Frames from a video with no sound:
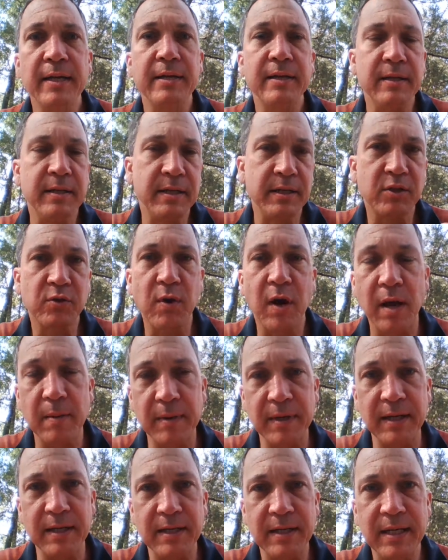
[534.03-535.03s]

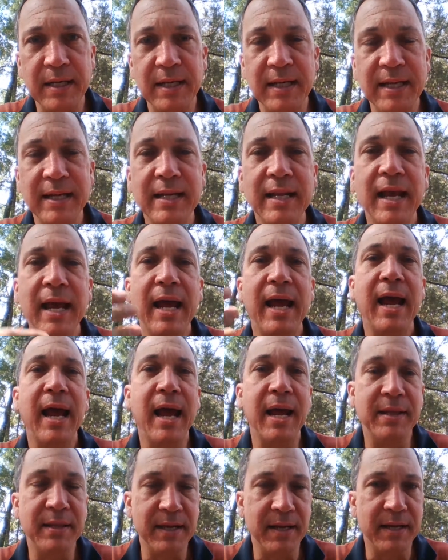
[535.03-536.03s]
describing a need,
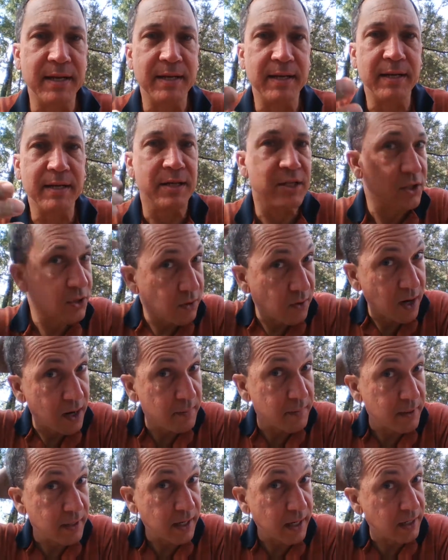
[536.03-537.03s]
and then
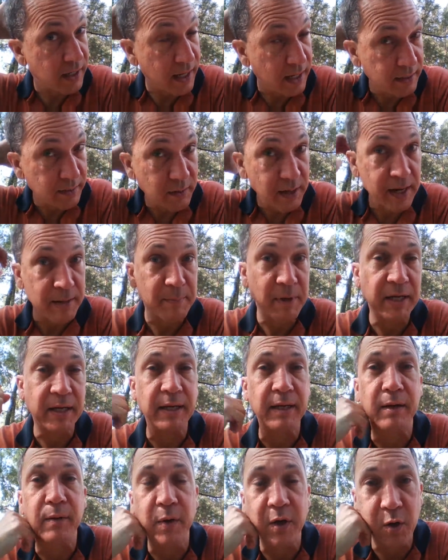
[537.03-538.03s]
describing and
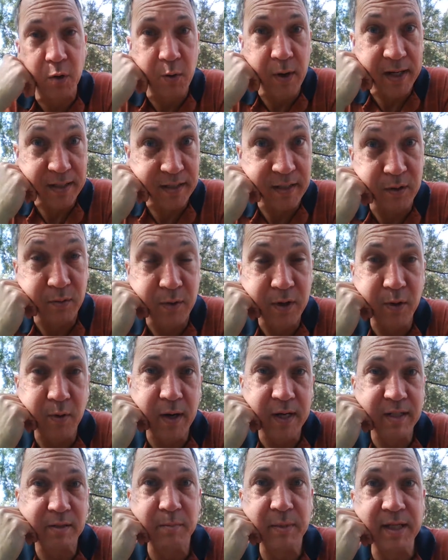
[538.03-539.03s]
making a request. And a
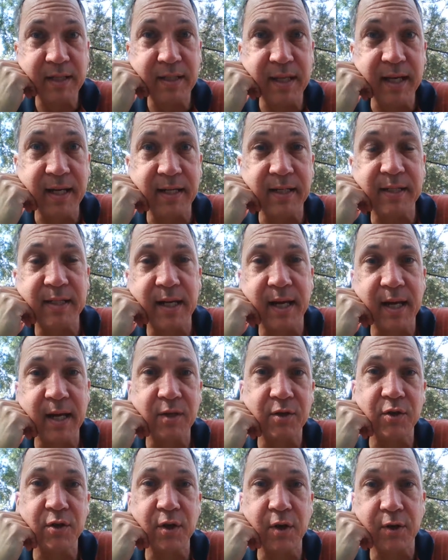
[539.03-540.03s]
request means they can say
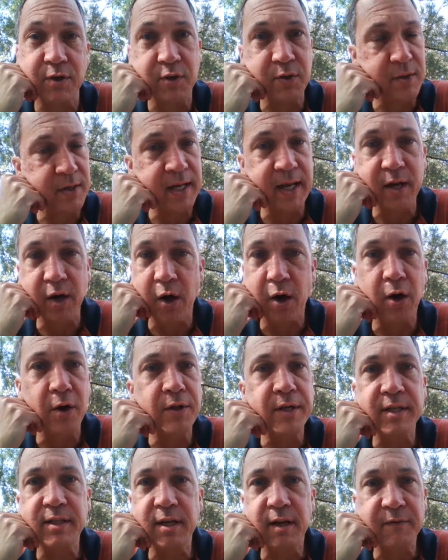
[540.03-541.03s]
yes or no. So again, all
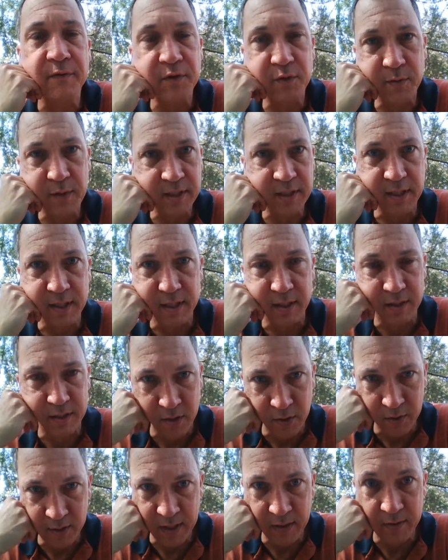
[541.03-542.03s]
this stuff is risky. There are
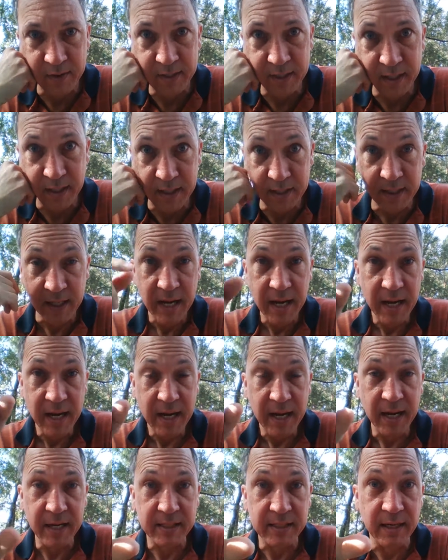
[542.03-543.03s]
no guarantees
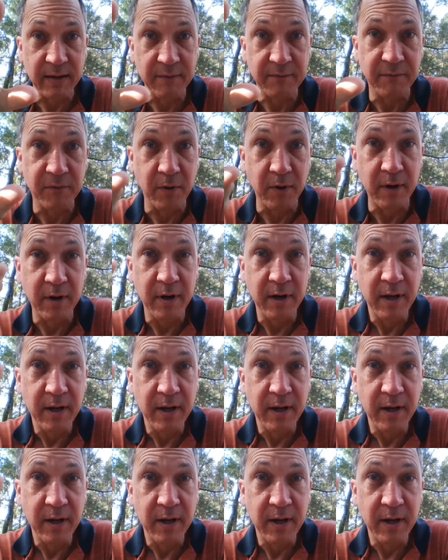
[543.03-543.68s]
except for